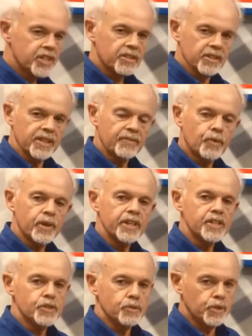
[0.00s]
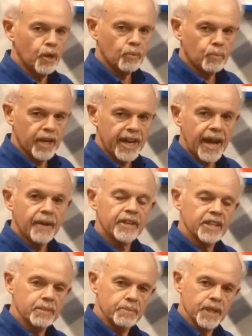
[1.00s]
deliveries. You don't run out
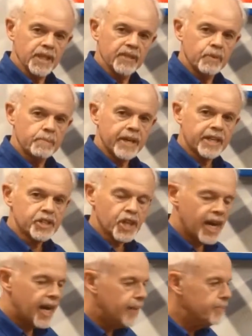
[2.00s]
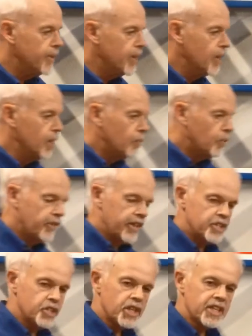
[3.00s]
in the middle of a big job. With a
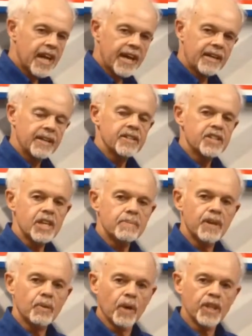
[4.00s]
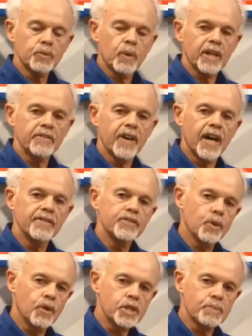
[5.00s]
G-TEC TB-125
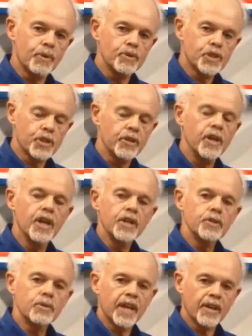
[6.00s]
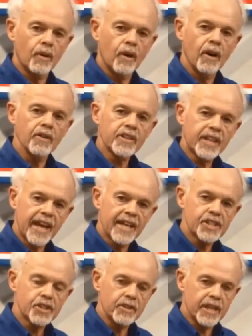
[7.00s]
Torch Booster, you get all the
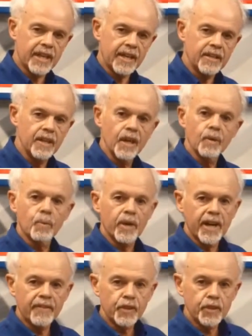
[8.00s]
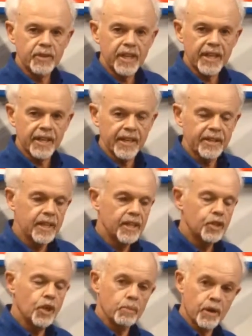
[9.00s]
gas you need whenever you need it,
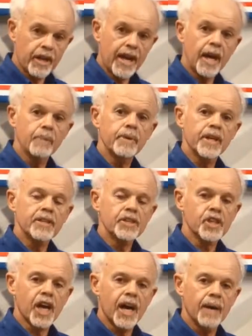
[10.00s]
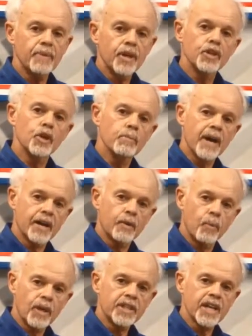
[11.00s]
no matter how big the job, no matter
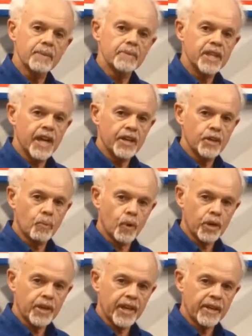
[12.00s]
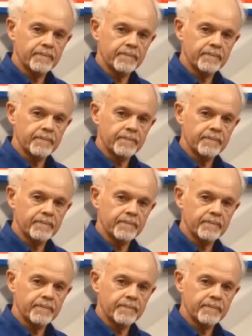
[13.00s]
what time of day you're working.